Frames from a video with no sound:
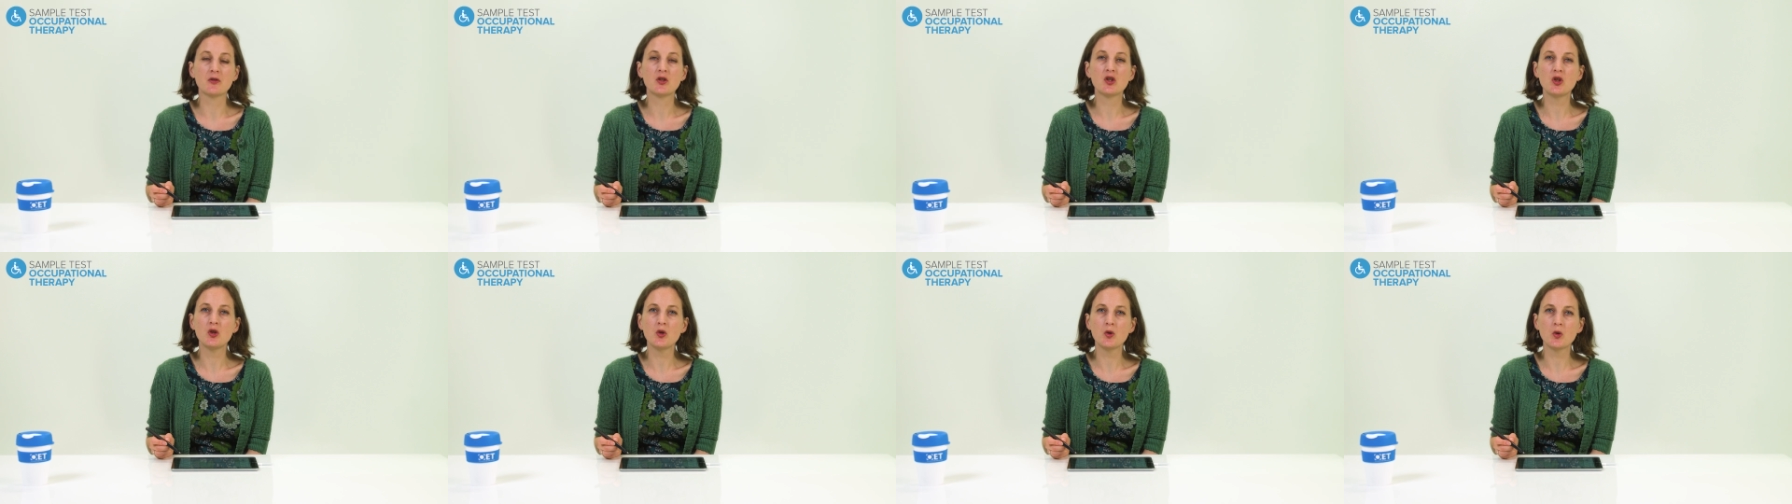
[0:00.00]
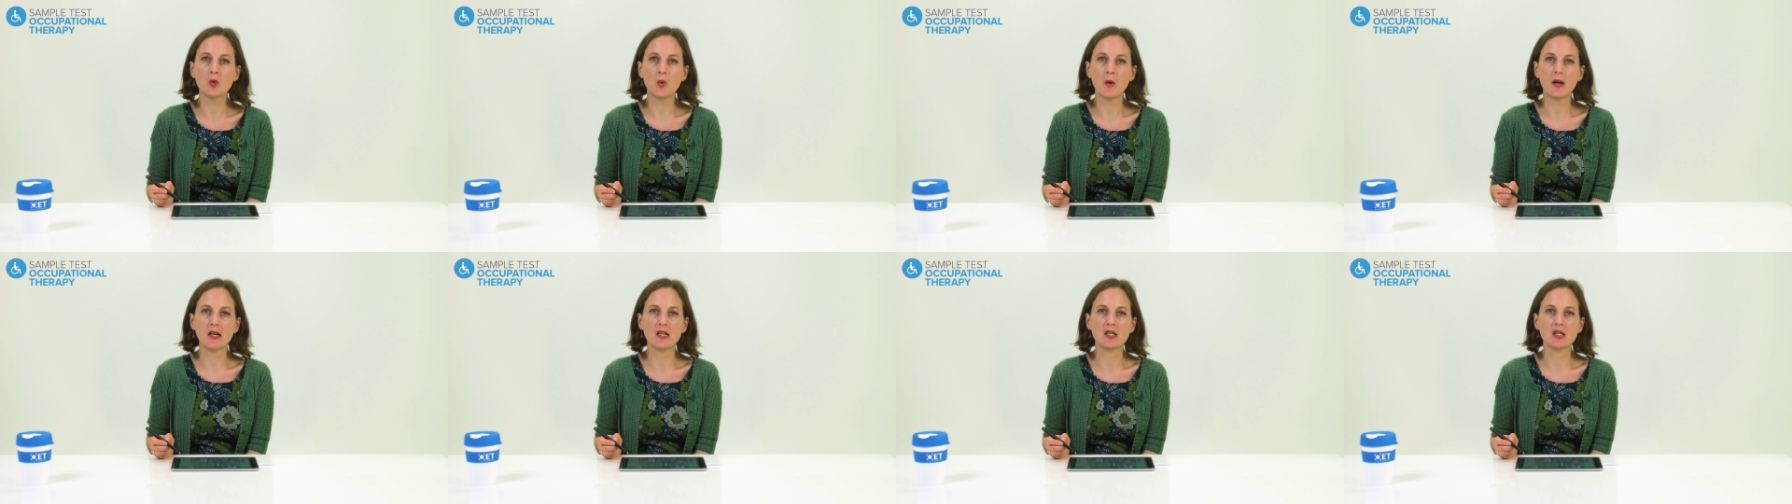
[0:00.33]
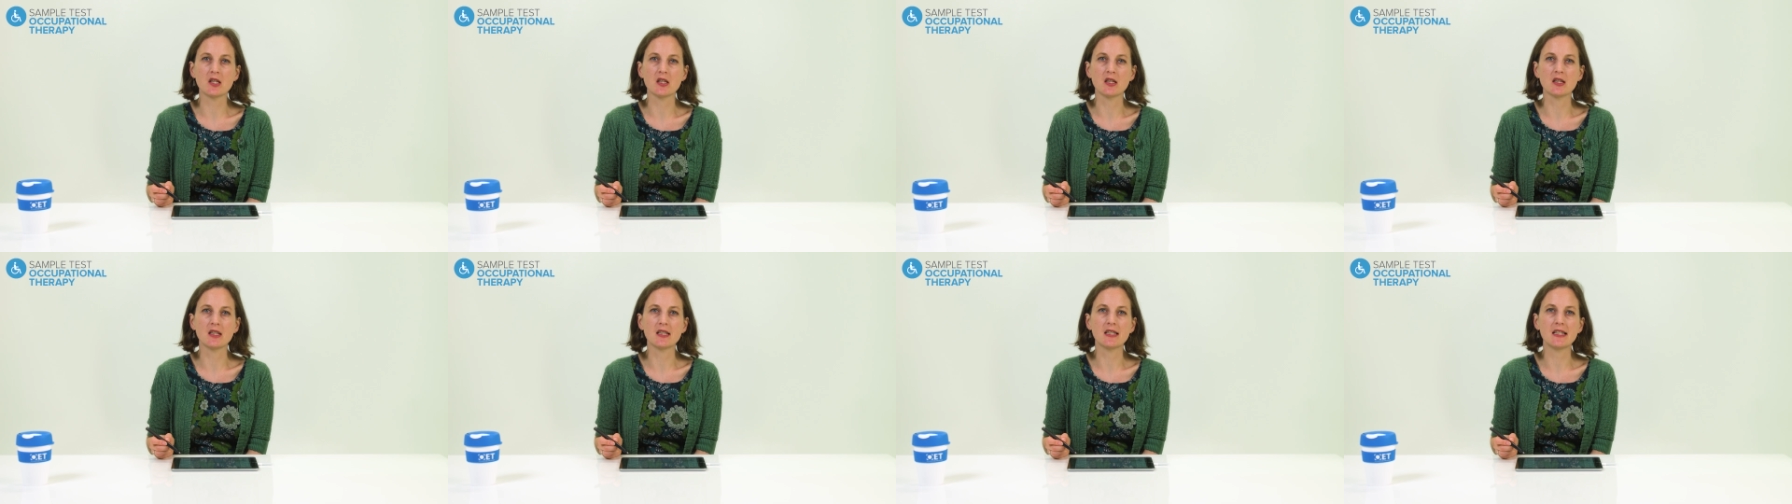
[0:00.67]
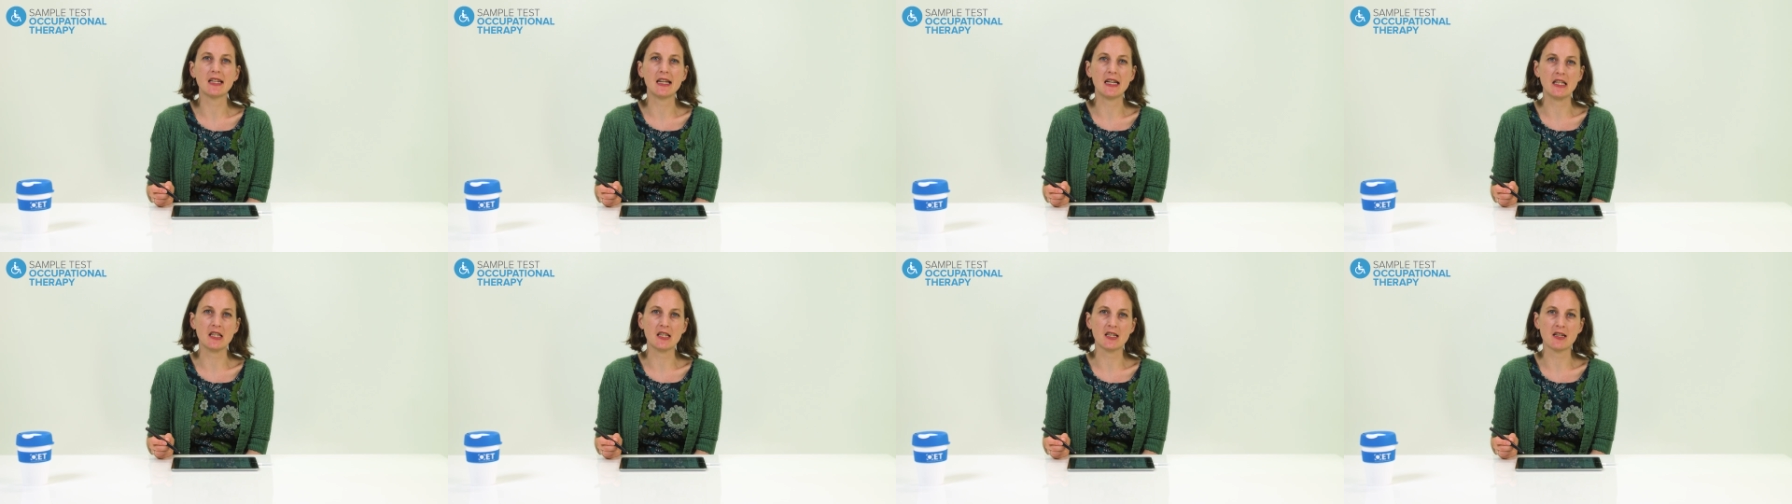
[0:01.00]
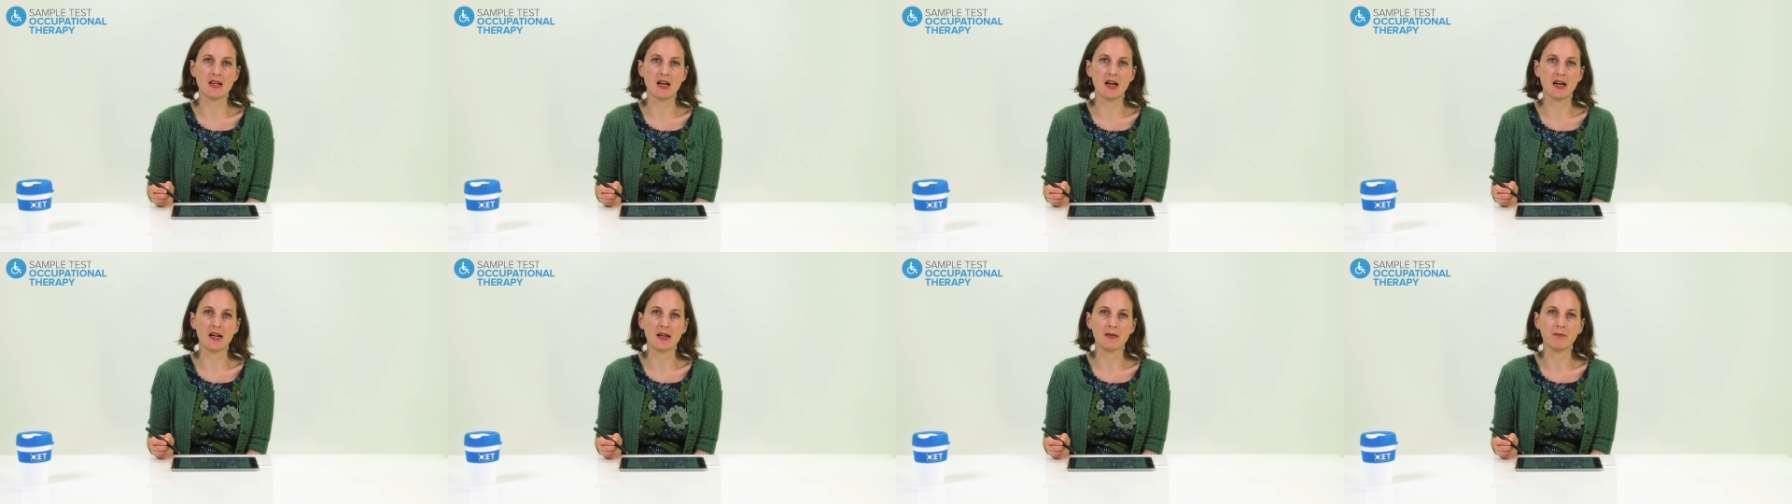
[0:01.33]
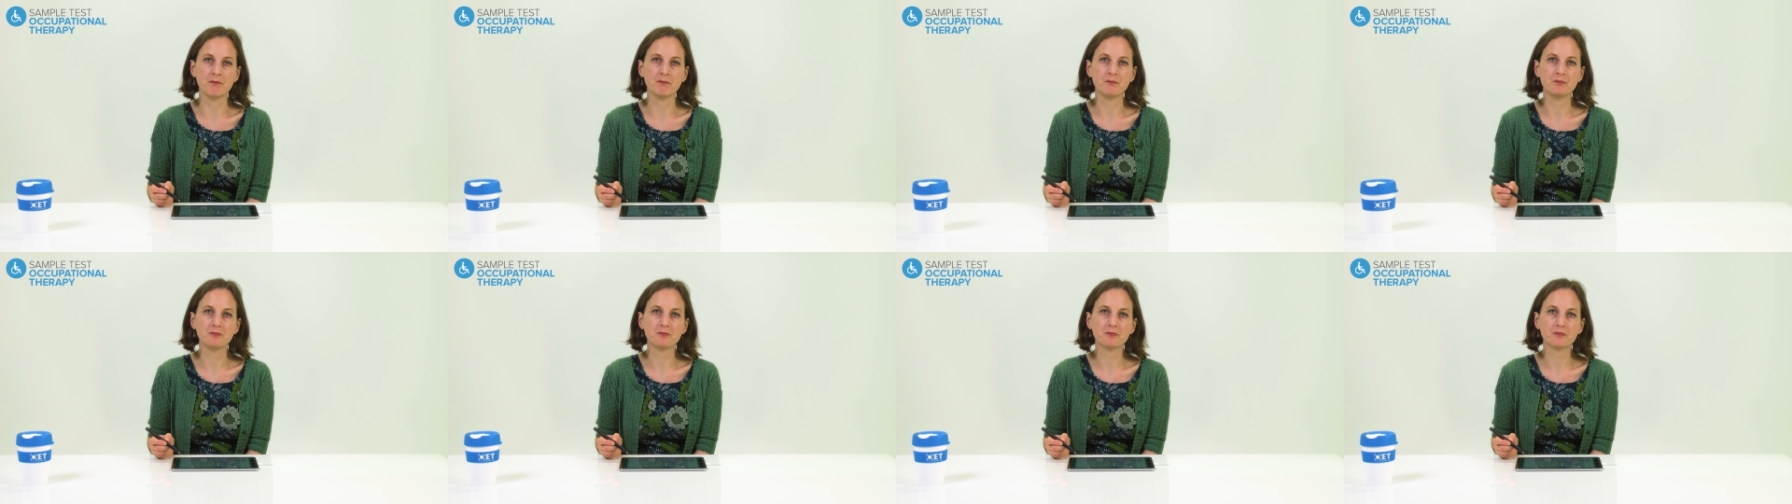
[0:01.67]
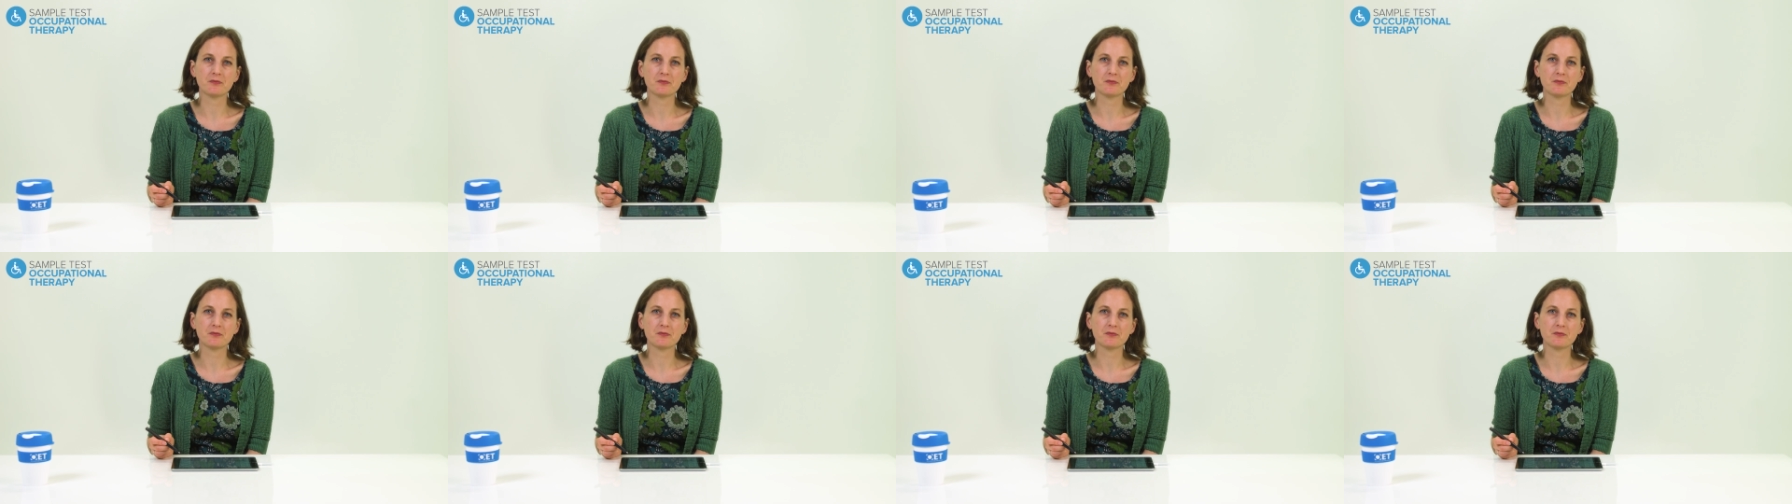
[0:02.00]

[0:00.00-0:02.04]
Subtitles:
2 questions each time.